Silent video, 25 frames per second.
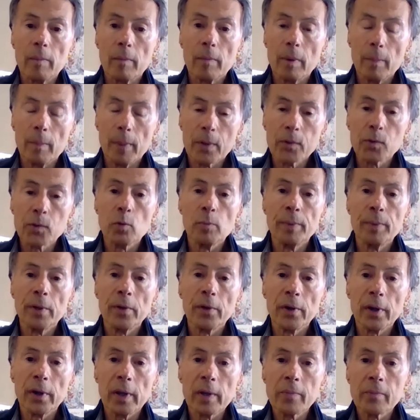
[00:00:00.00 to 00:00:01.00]
muscle
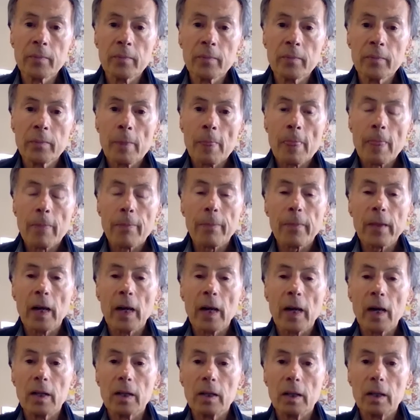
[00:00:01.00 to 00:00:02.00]
building,
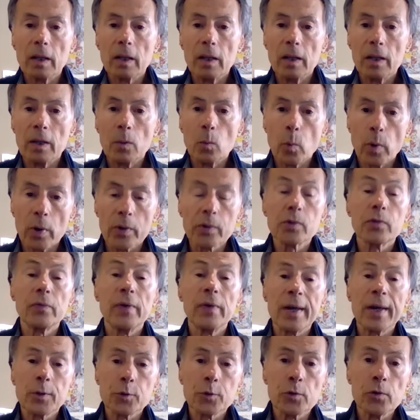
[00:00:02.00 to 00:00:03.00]
it works
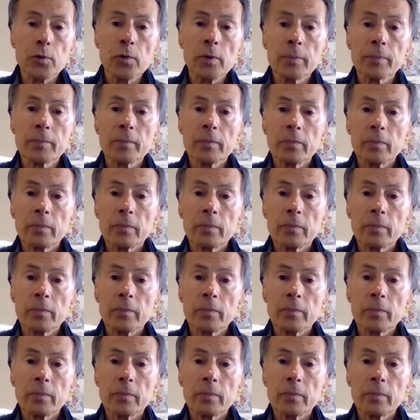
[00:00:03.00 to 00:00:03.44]
faster,